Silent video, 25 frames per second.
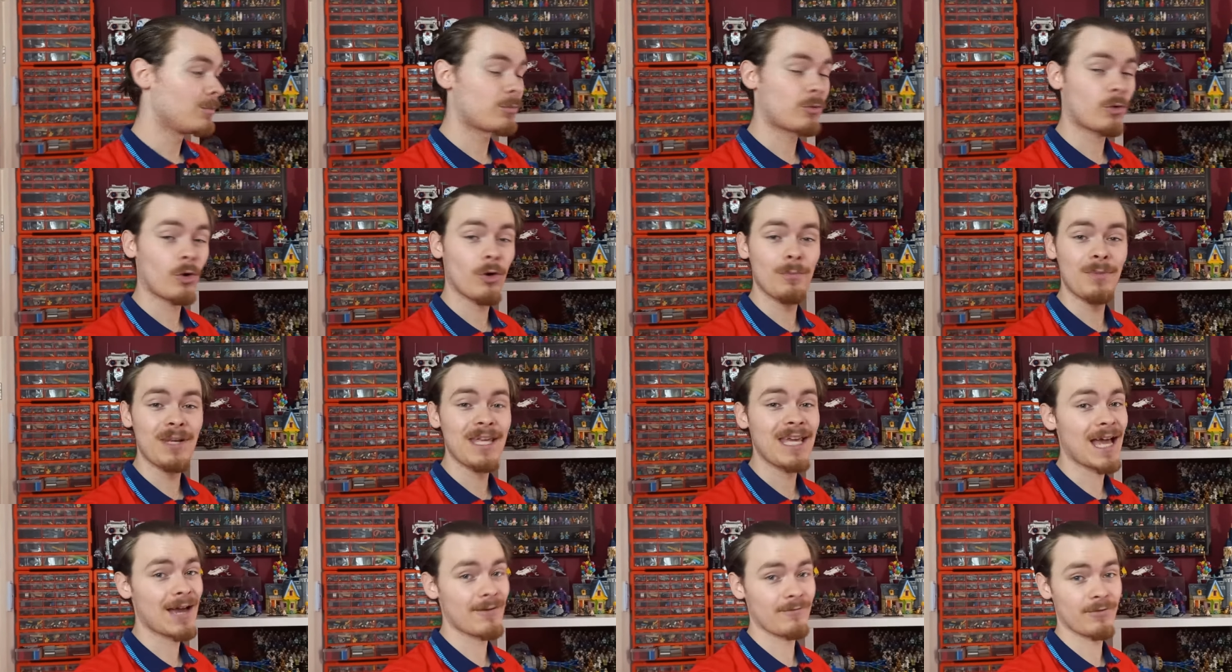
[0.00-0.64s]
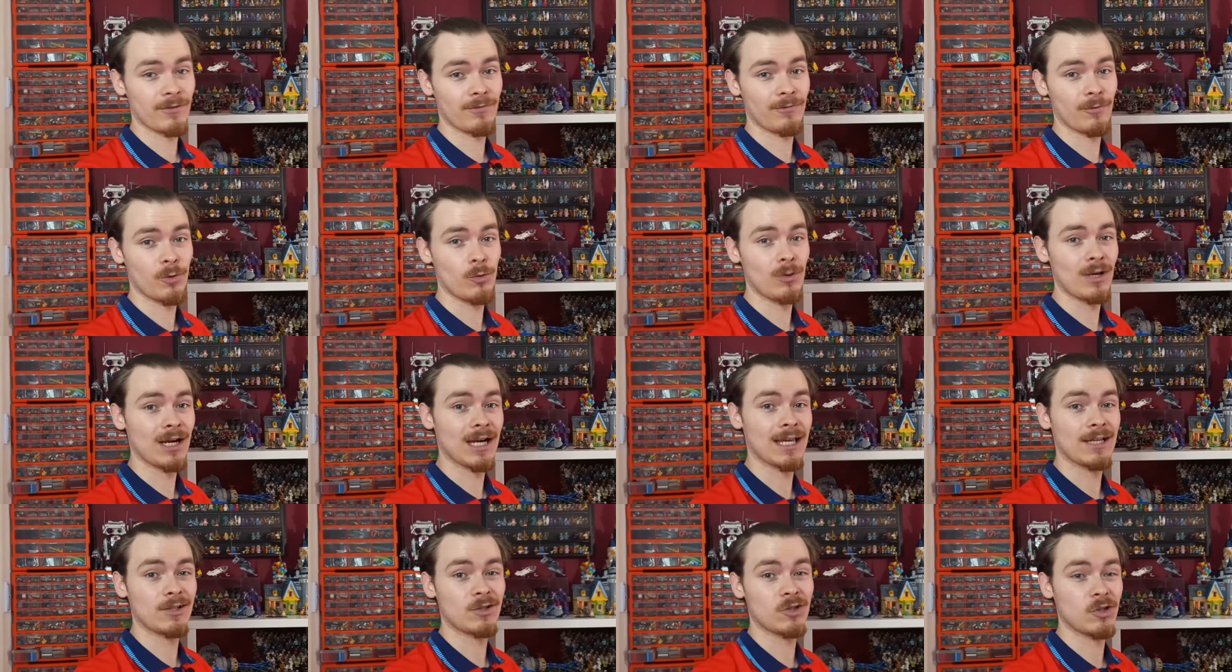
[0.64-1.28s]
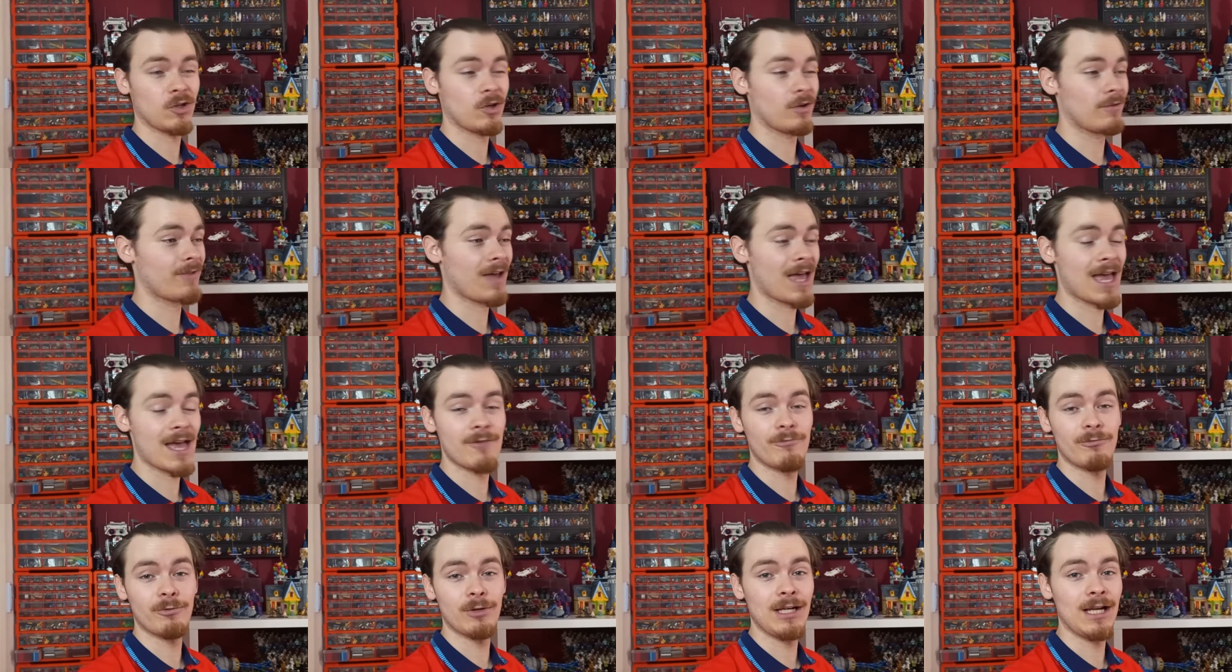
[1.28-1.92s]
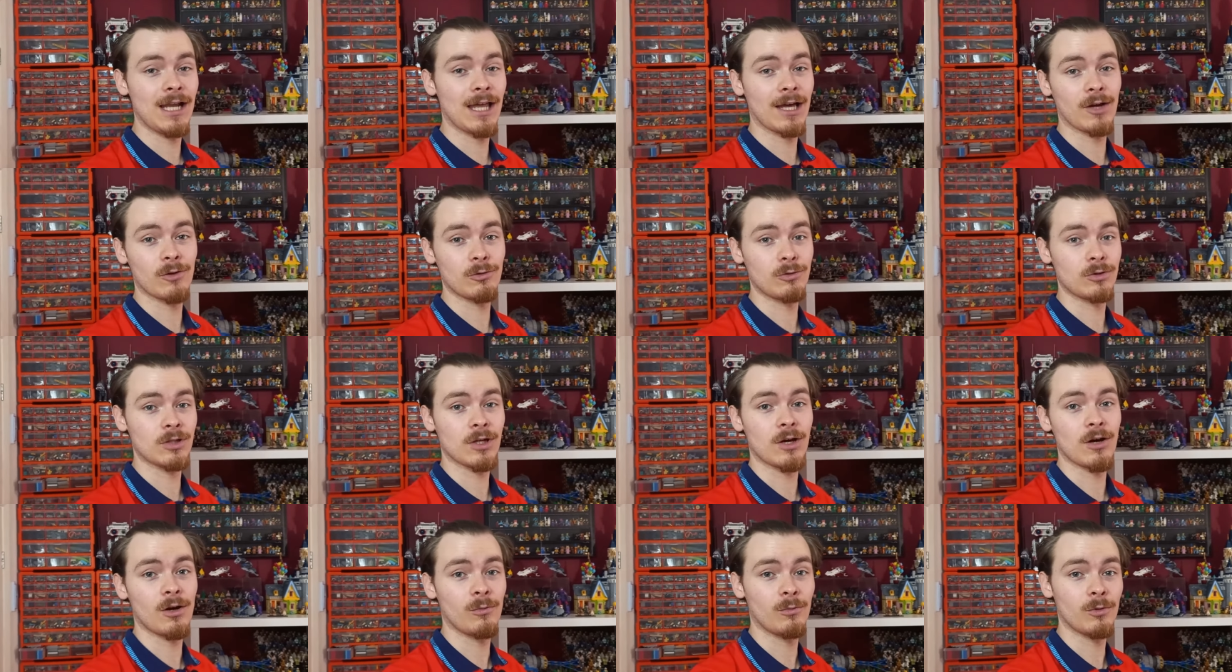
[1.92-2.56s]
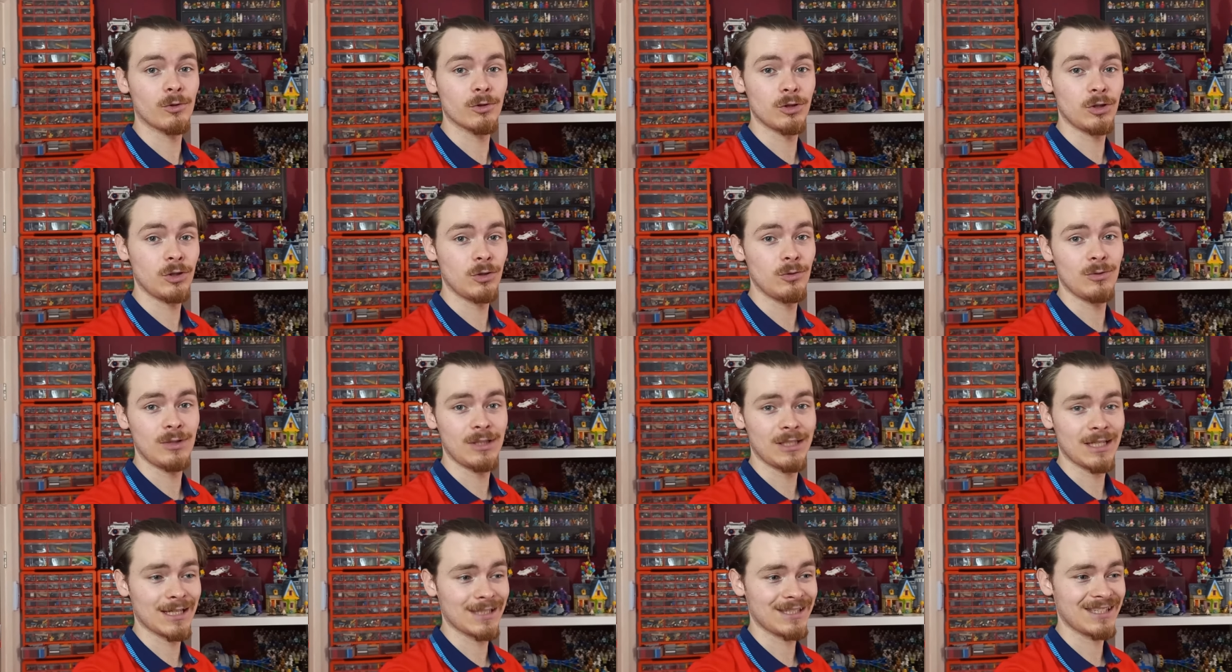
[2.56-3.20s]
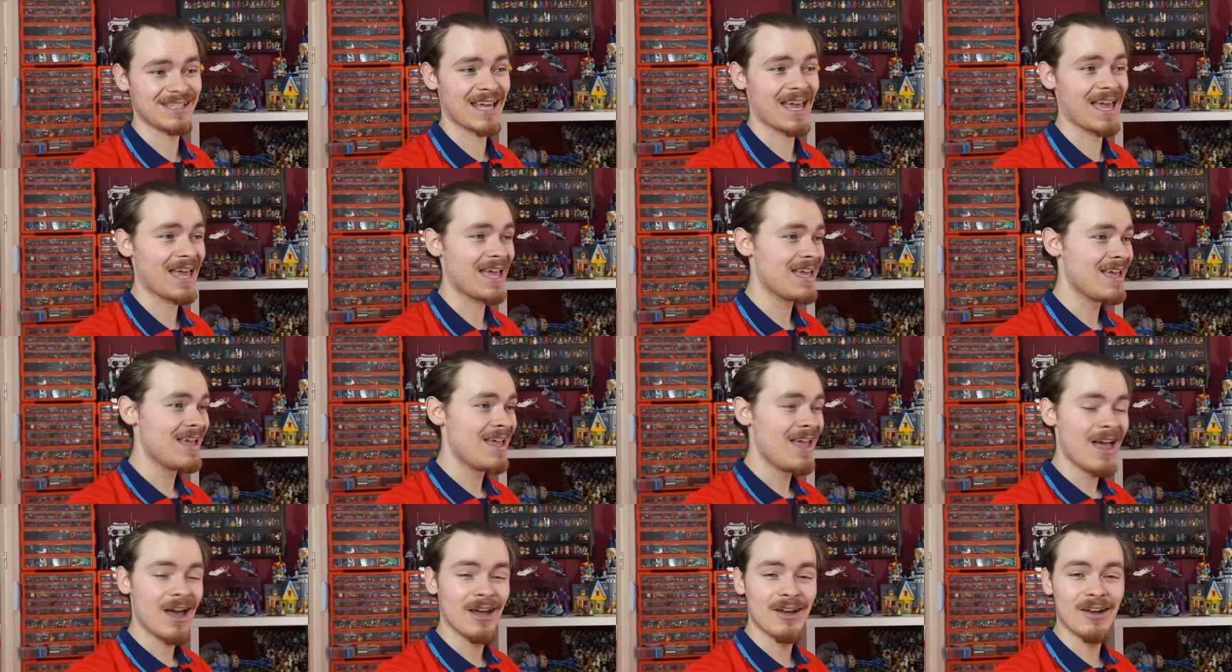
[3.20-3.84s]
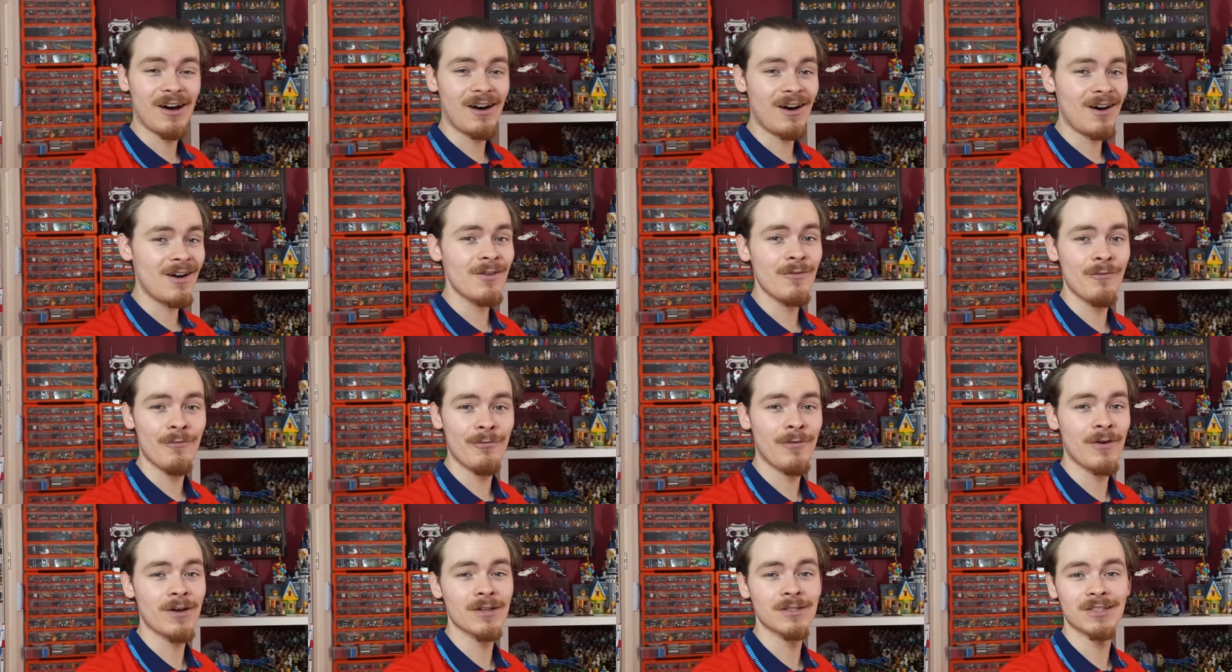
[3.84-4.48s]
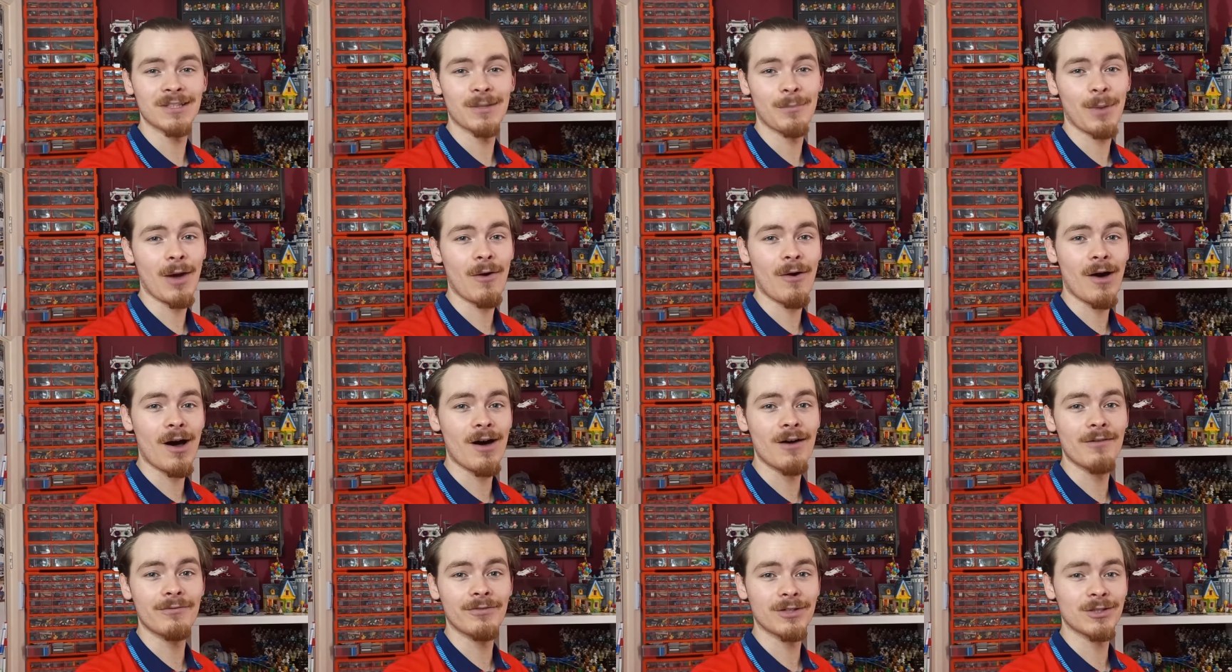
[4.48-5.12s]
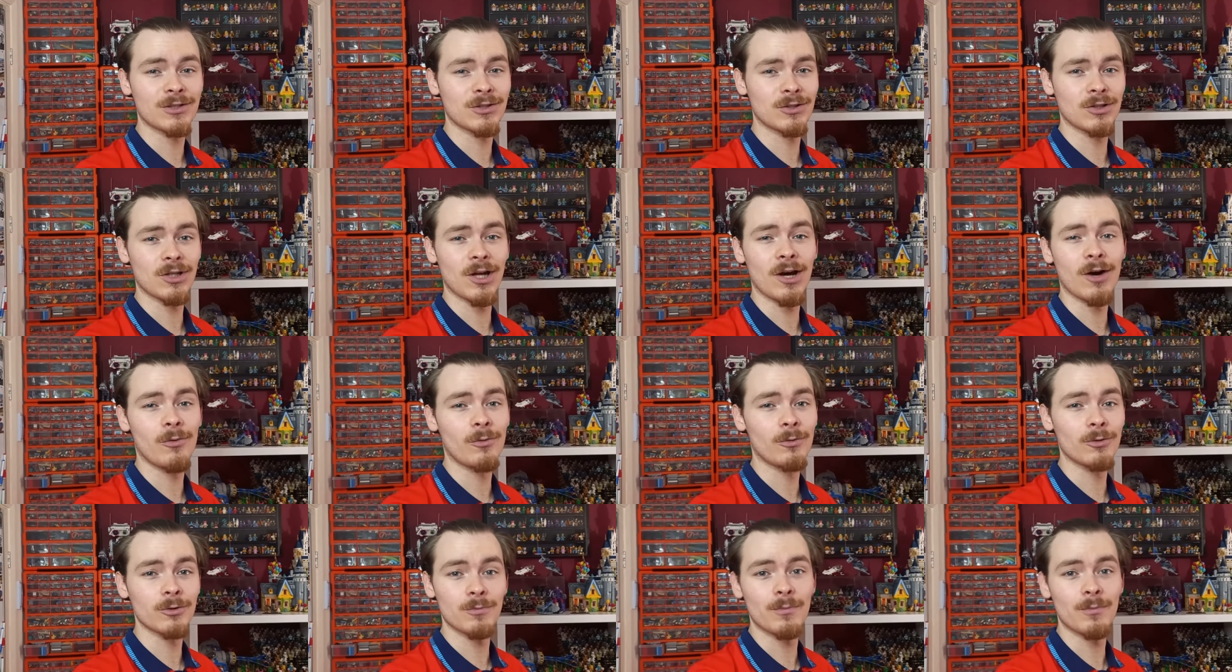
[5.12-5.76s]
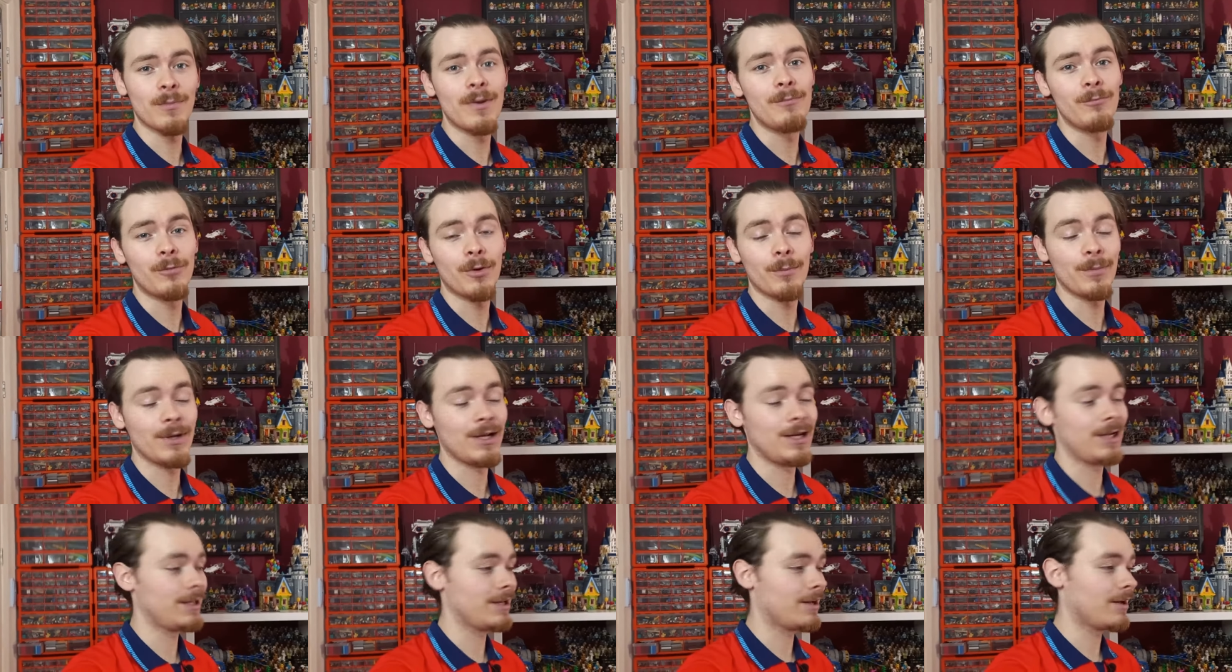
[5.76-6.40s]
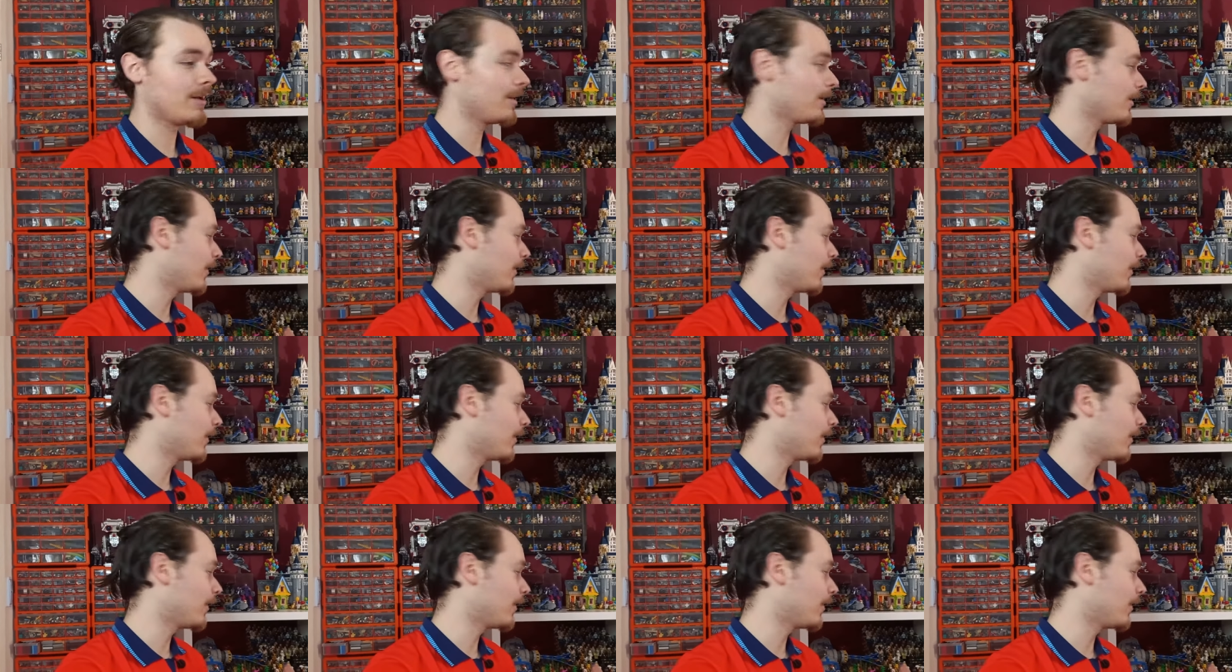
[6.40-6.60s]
probably have the full collection of every LEGO Star Wars UCS set and aren't fussed about other Star Wars memorabilia.